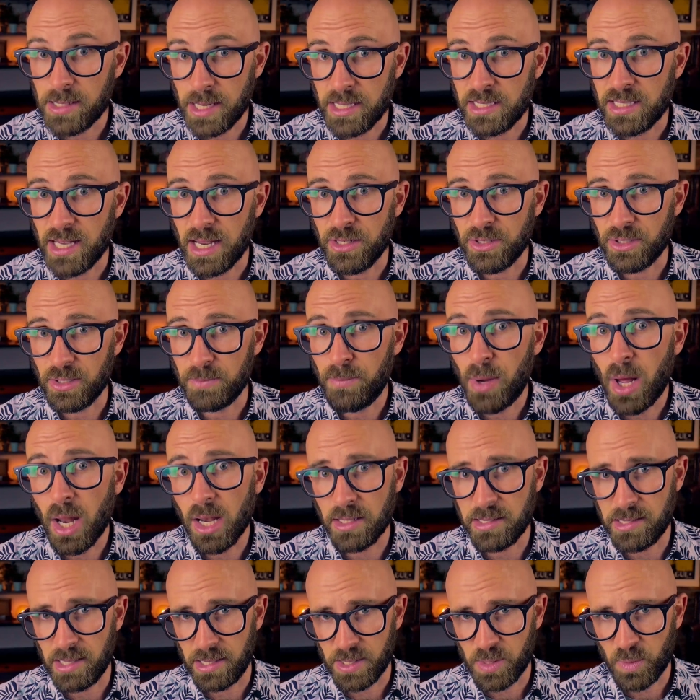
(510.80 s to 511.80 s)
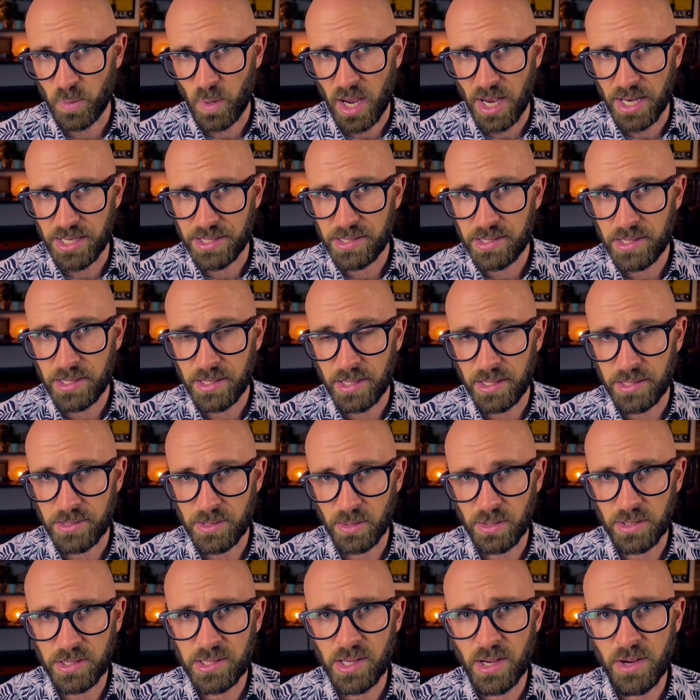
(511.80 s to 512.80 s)
a danger politics-wise. It is
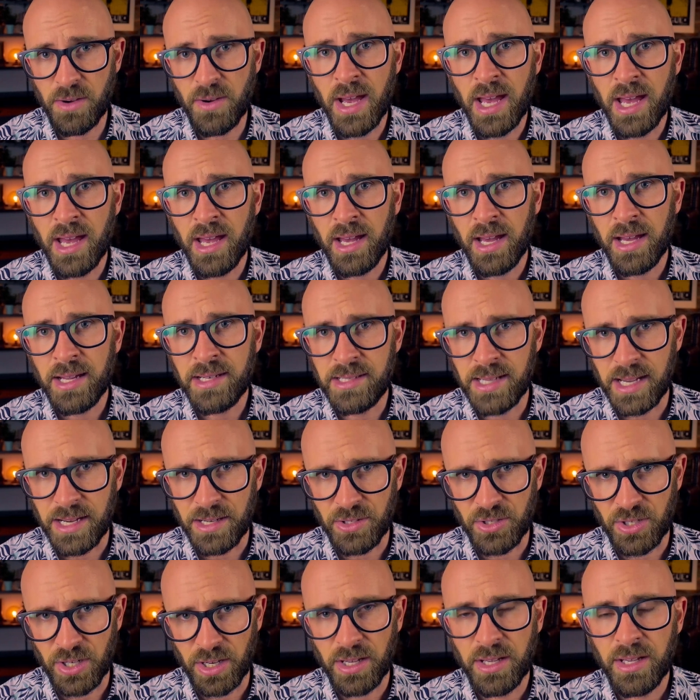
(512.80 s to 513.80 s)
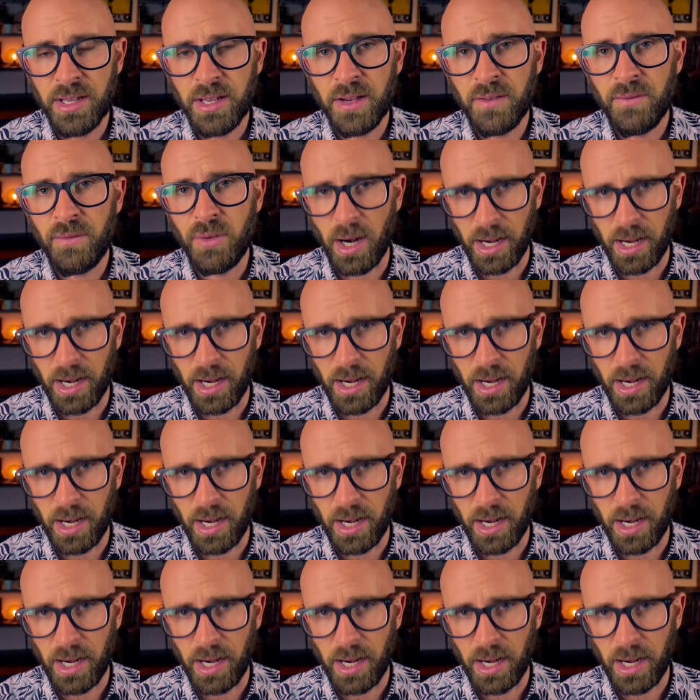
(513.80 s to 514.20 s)
also a danger for